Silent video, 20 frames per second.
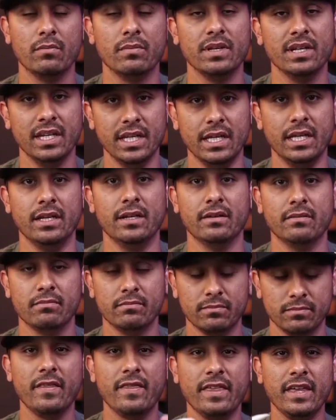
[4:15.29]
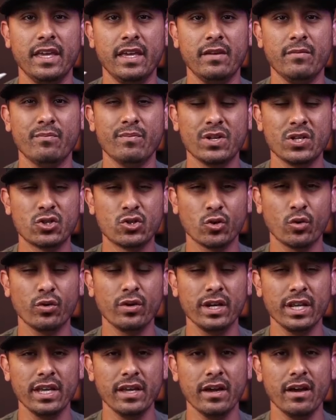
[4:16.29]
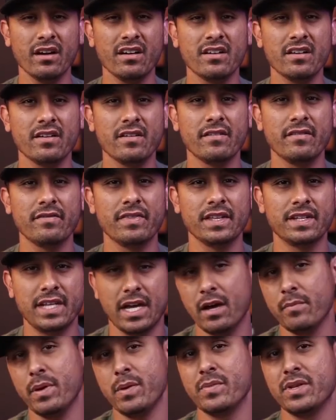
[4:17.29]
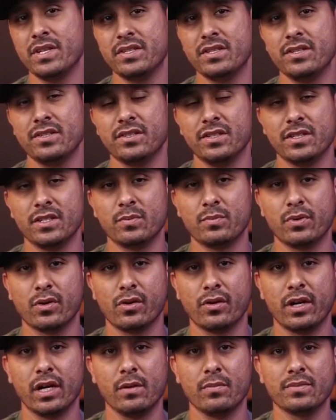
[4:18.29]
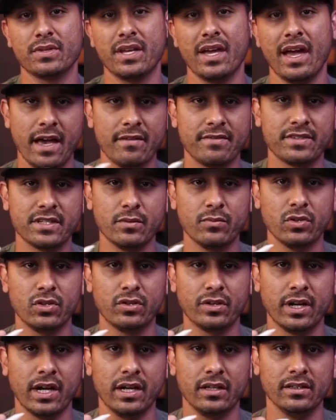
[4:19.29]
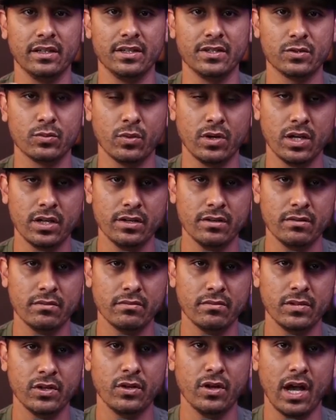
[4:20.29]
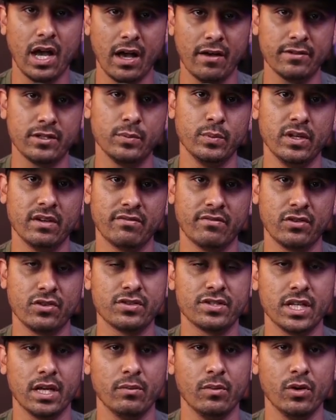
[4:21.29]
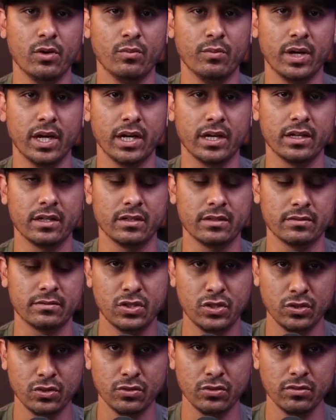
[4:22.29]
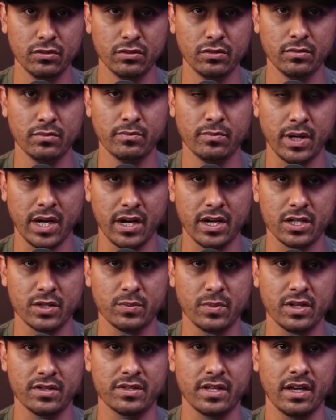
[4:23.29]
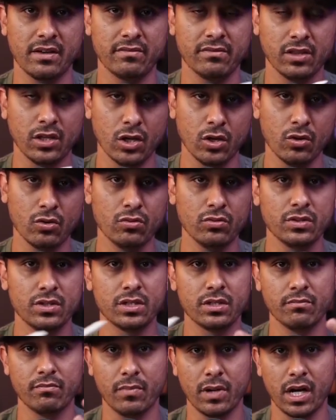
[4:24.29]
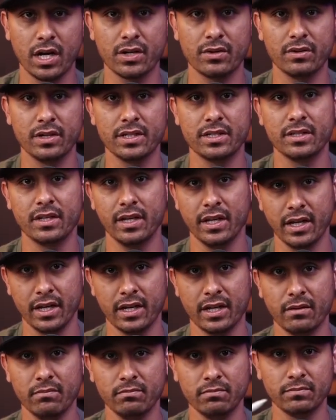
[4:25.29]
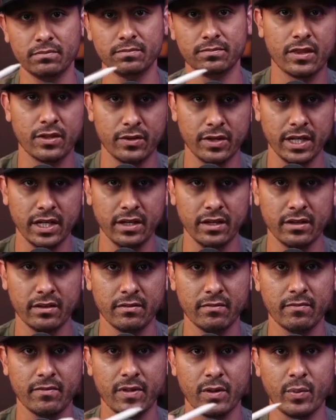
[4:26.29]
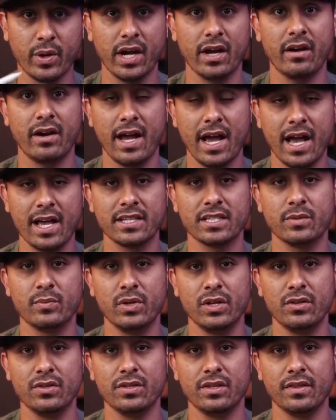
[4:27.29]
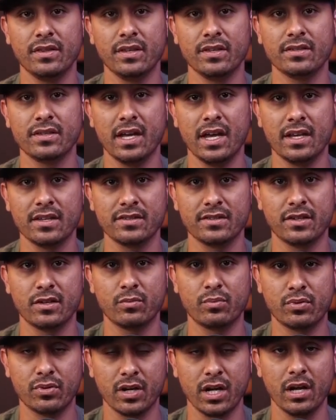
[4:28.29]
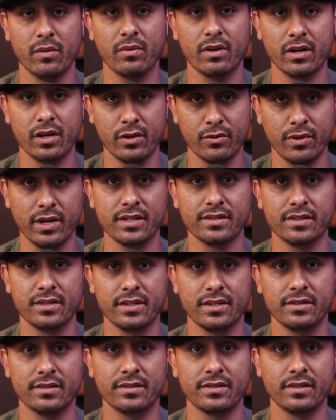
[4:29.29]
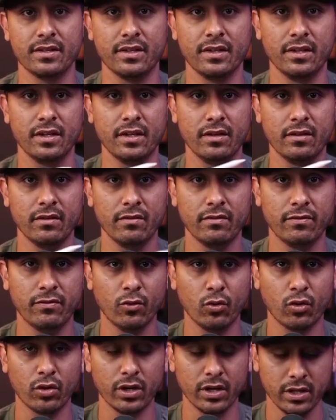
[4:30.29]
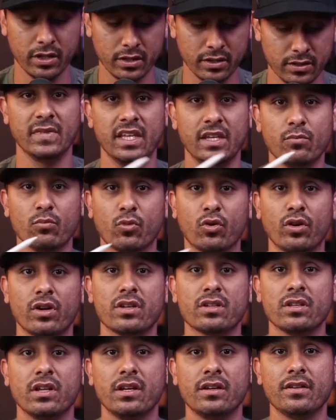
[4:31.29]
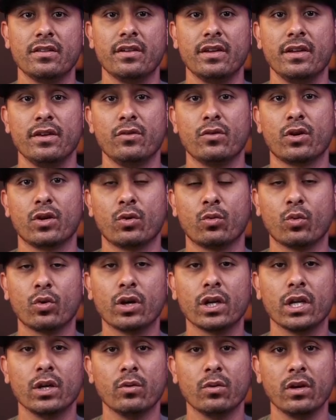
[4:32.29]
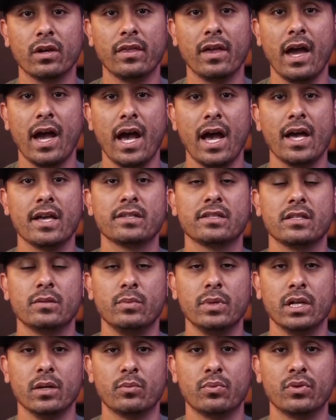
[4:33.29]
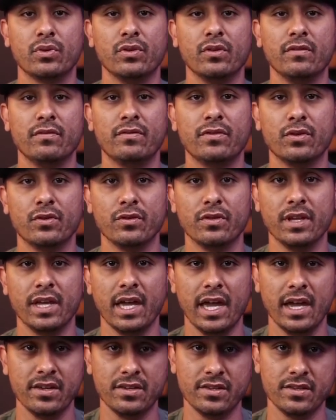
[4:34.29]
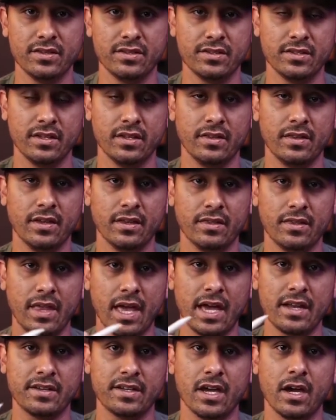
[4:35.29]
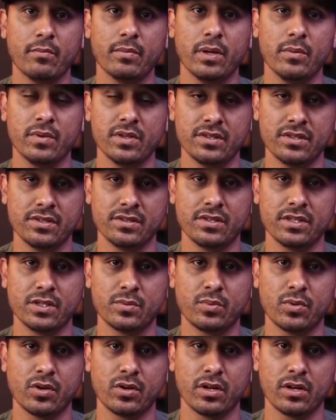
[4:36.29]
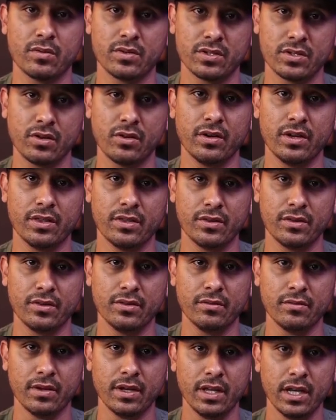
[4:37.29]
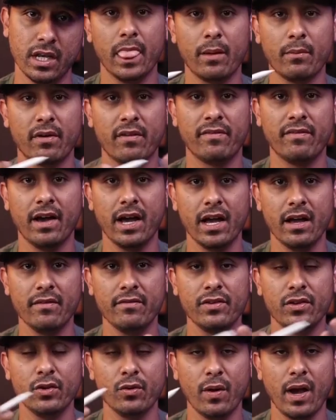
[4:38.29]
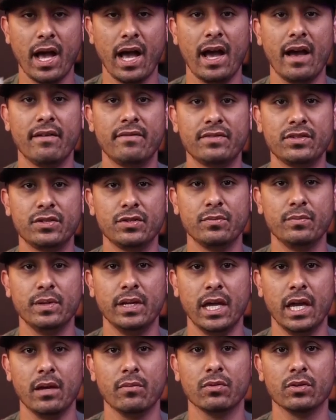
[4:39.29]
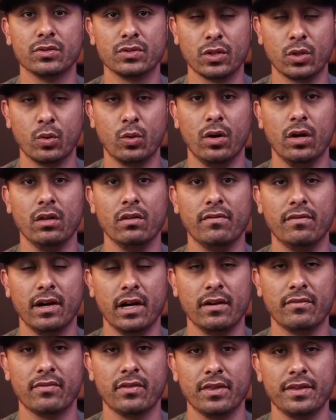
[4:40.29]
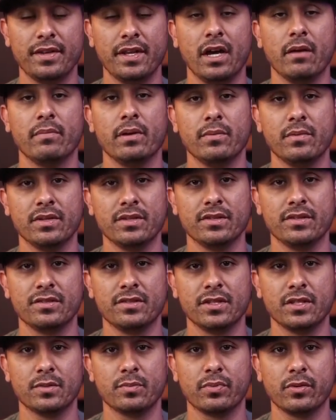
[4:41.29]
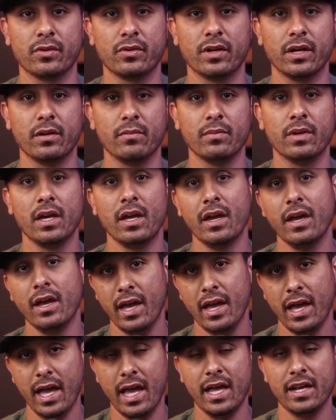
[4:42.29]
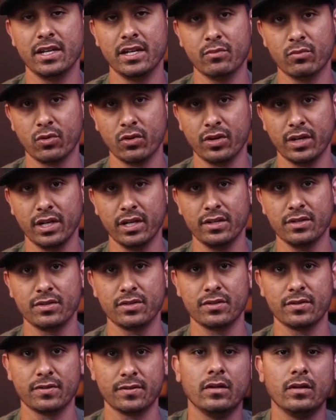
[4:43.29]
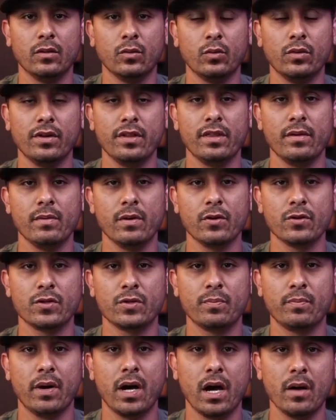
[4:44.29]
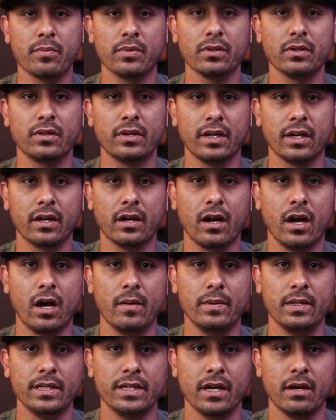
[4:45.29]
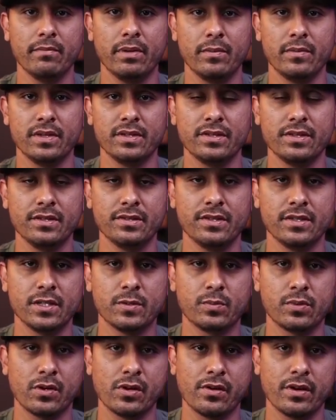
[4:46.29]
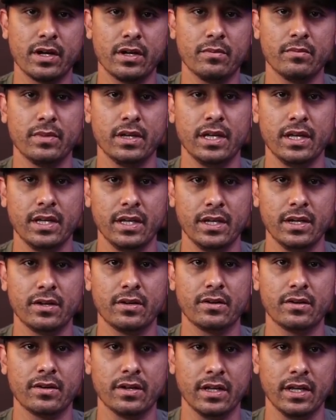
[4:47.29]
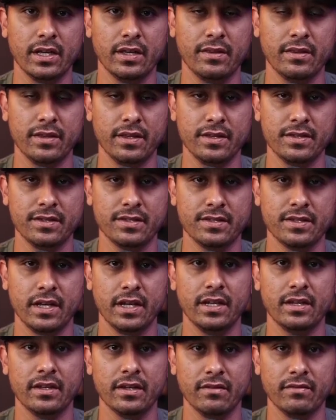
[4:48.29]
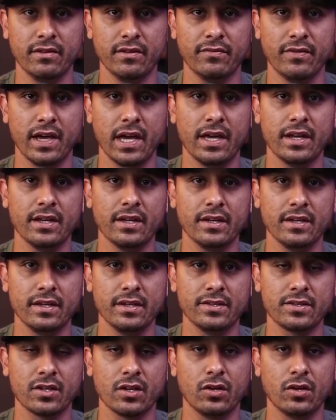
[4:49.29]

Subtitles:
need. The majority of the down payment assistance programs have similar guidelines. 1, you have to be a first-time home buyer. 2, buyers must have low to moderate income. 3, the buyer has to be using this as their primary residence. 4, the mortgage lender that you are working with has to be approved through the agency that that down payment assistance program is going through. Number 5, you have to be able to qualify for the down payment assistance program and your mortgage. One of the most popular and common down payment assistance program here in the state of Nevada is